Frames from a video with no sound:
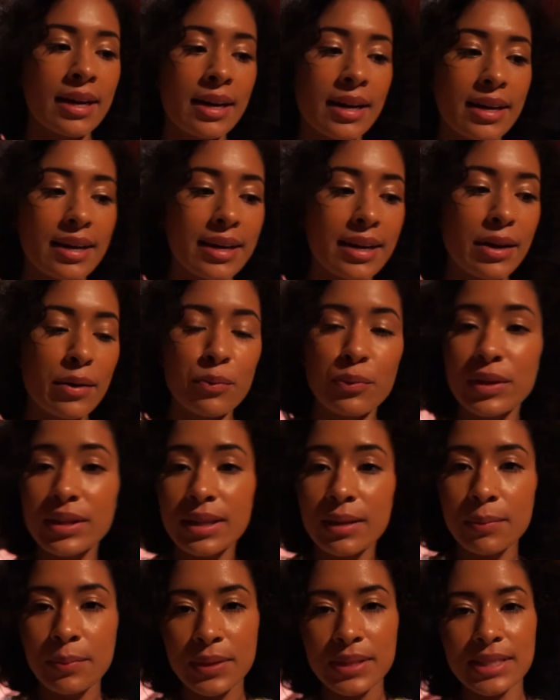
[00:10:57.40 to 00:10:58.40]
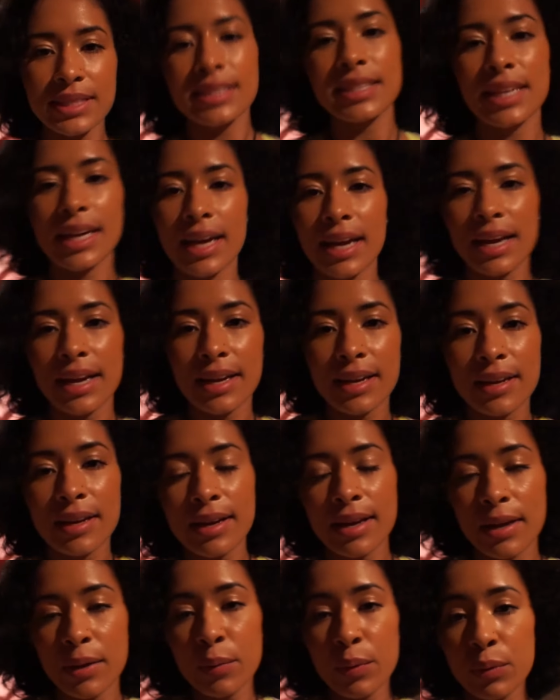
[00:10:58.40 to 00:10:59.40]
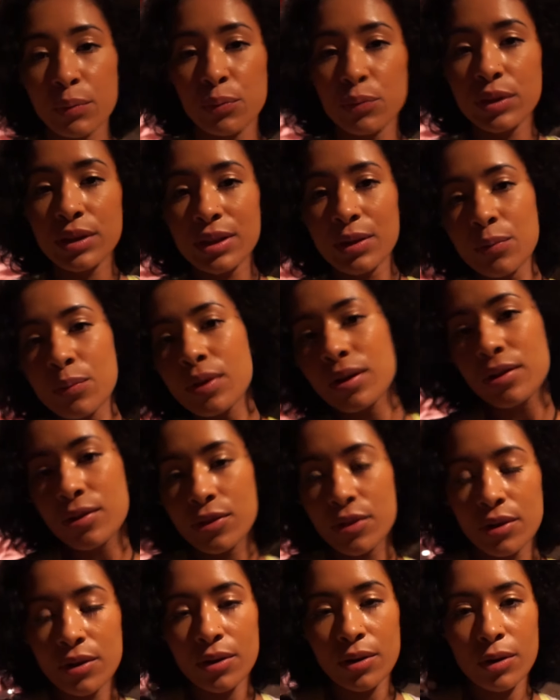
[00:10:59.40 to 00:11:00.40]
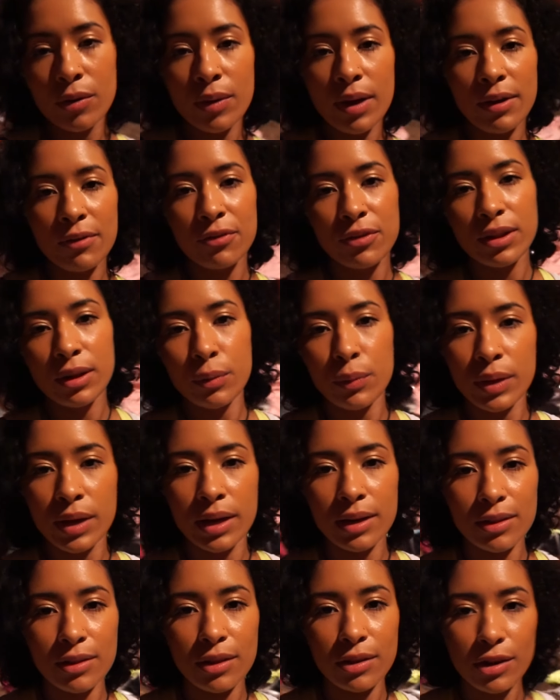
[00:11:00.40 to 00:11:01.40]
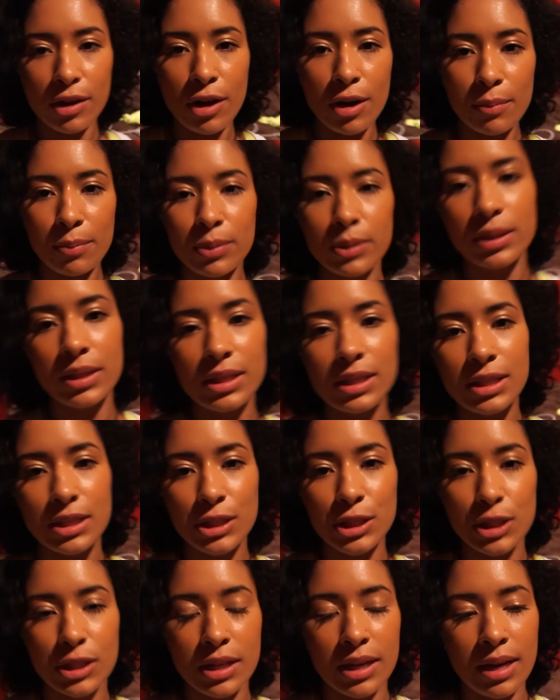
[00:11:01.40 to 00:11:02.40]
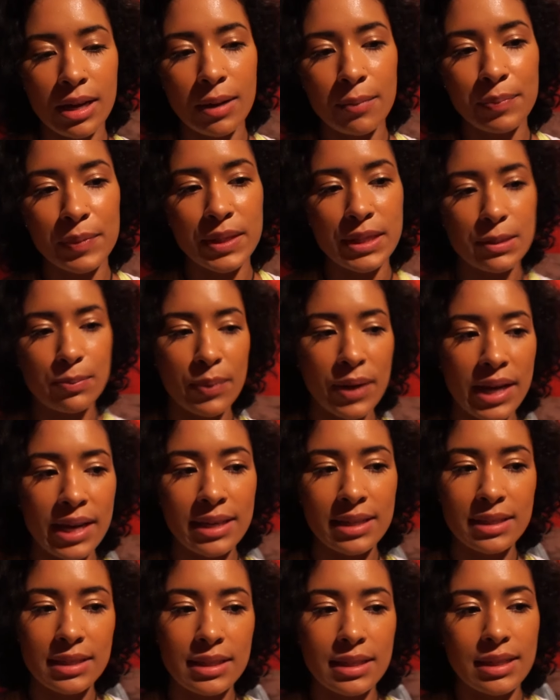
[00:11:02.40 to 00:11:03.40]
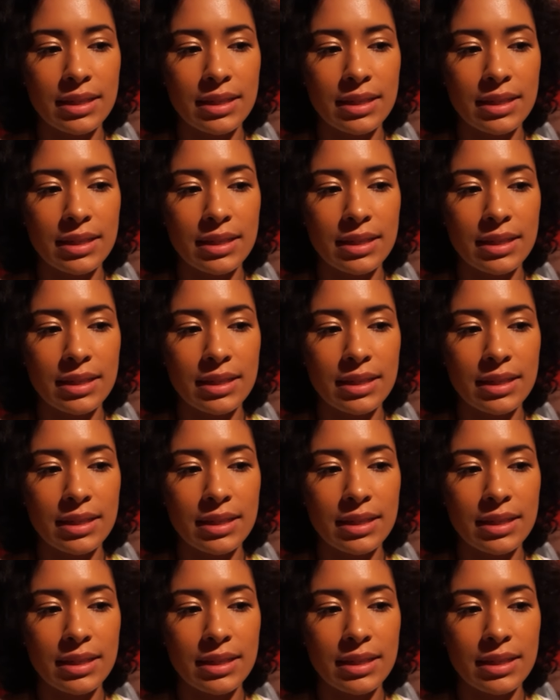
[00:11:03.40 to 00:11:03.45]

a really busy day. It went really well though. I feel like we got a lot accomplished despite